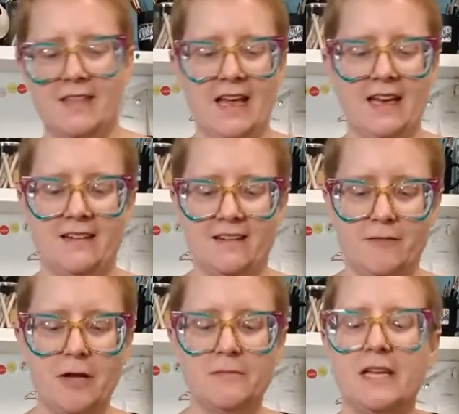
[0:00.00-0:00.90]
that
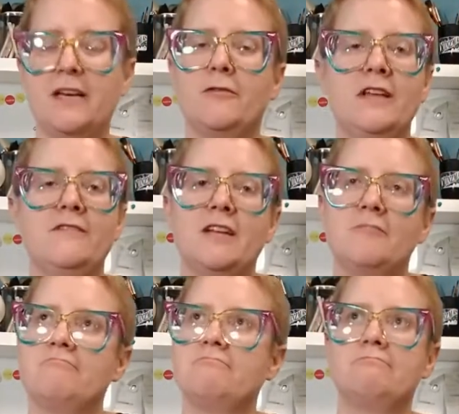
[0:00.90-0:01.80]
sometimes I don't
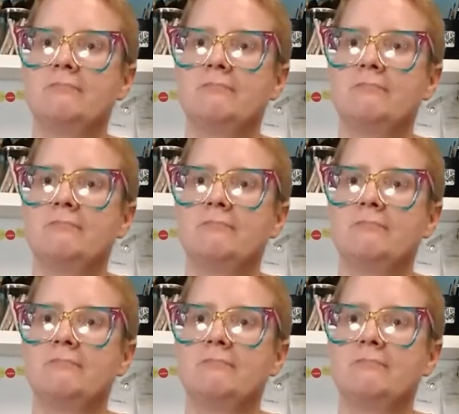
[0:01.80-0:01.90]
even